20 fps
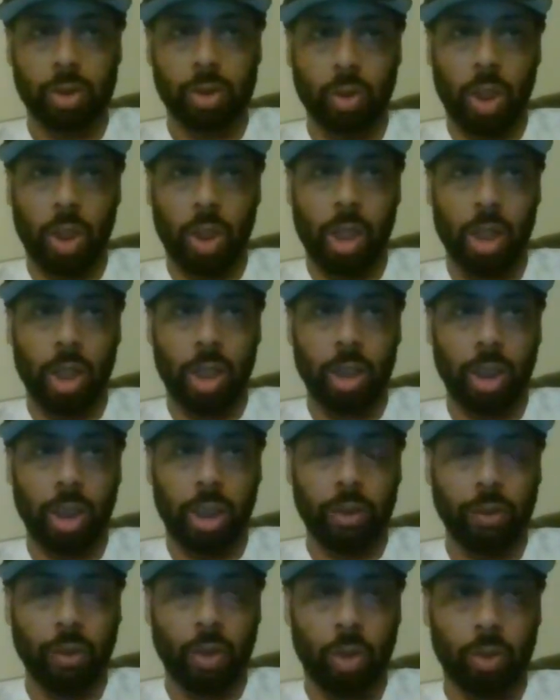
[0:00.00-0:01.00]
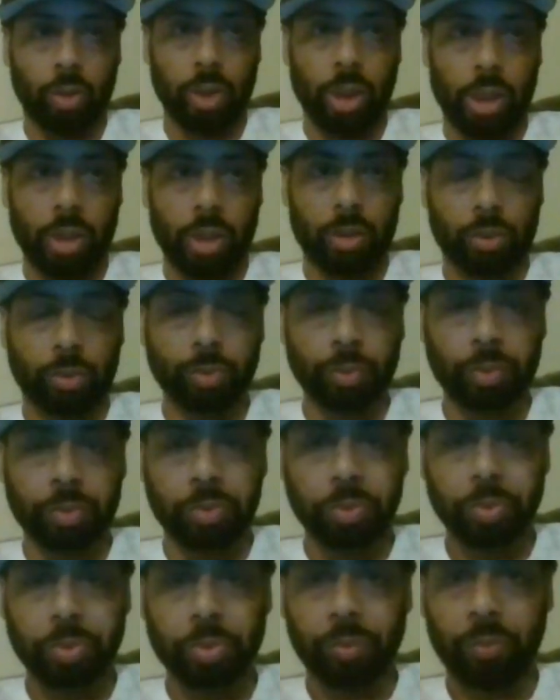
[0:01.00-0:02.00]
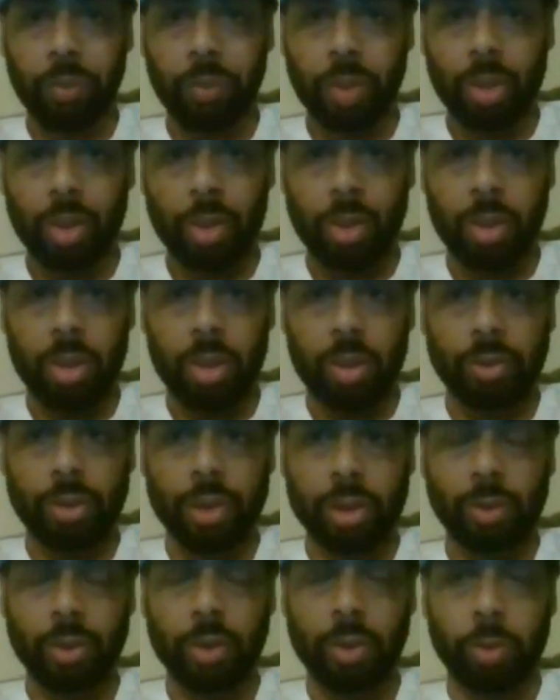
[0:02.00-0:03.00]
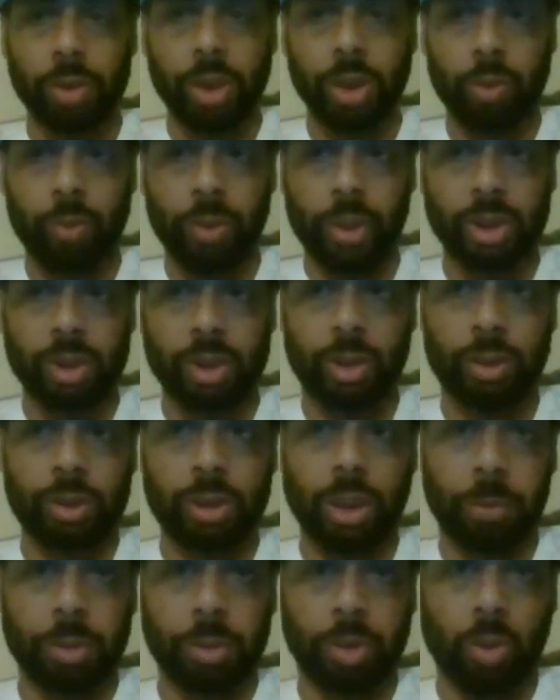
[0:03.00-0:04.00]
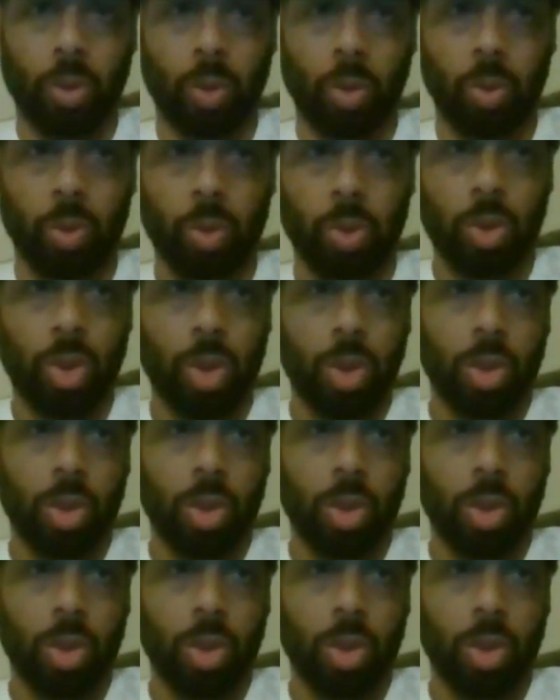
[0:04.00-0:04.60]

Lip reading: So I thought that it was interesting this episode